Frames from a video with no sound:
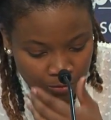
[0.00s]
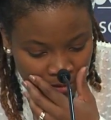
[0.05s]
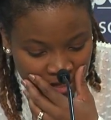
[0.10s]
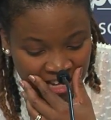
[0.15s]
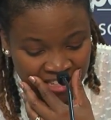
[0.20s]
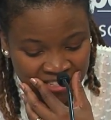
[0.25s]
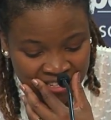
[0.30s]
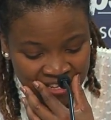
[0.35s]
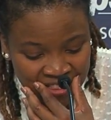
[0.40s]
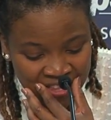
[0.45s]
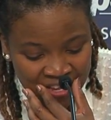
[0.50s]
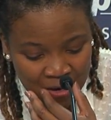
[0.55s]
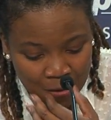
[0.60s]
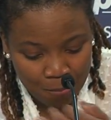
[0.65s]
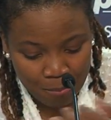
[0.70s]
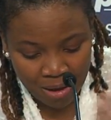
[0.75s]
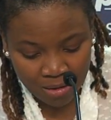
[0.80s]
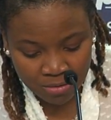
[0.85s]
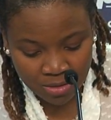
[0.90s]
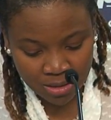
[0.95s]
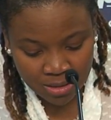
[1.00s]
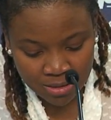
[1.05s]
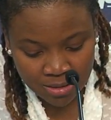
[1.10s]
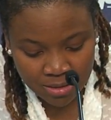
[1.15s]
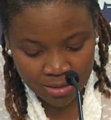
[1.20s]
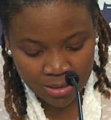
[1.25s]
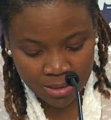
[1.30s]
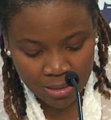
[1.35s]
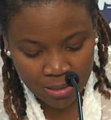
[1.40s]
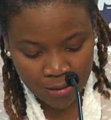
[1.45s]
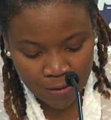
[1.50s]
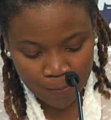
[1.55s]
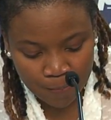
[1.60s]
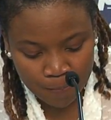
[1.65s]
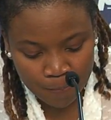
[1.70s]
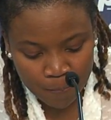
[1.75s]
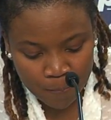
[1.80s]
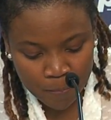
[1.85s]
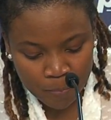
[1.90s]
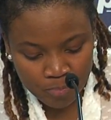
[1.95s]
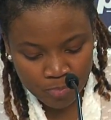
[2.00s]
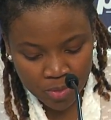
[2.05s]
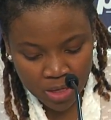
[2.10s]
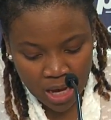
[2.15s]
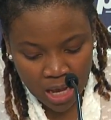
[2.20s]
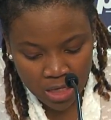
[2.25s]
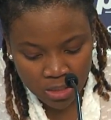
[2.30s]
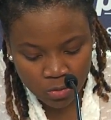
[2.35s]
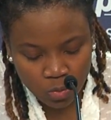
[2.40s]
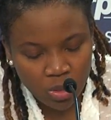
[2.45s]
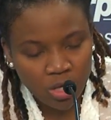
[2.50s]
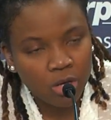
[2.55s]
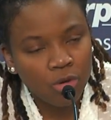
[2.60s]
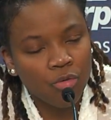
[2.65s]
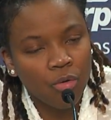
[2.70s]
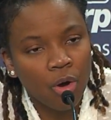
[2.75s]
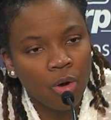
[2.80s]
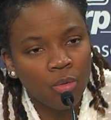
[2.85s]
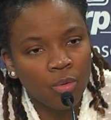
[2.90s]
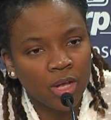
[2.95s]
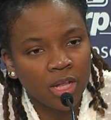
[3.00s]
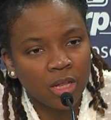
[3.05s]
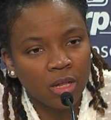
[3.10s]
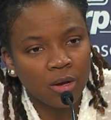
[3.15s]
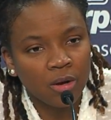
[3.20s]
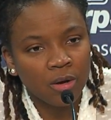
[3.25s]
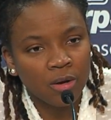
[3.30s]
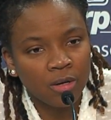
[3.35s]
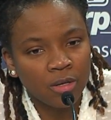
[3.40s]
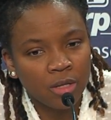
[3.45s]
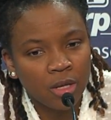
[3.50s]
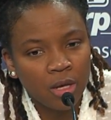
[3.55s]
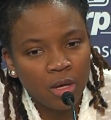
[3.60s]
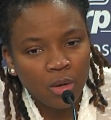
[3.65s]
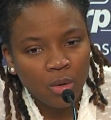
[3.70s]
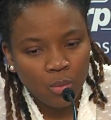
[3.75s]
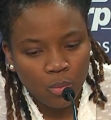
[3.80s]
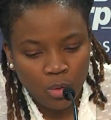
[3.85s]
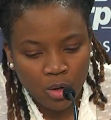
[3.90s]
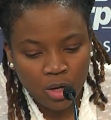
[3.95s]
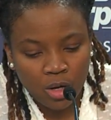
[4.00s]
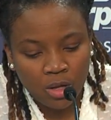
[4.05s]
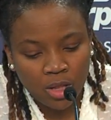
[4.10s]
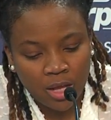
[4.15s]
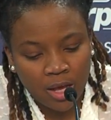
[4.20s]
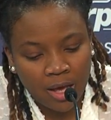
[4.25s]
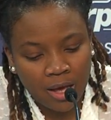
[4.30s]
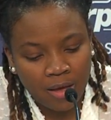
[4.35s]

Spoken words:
that's the thing about this team. As we grow and learn, we're going to